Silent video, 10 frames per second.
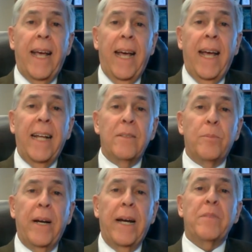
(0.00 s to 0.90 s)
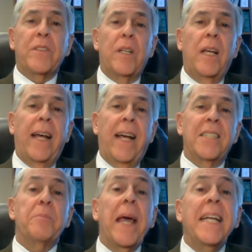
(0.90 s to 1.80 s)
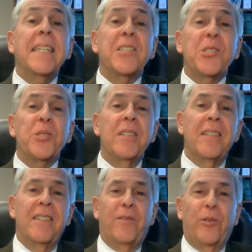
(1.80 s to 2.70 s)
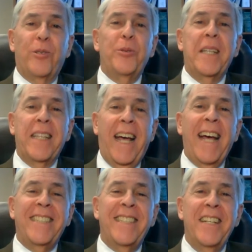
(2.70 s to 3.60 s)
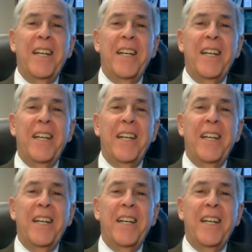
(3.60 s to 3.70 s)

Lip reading: And perhaps as penance for doing that,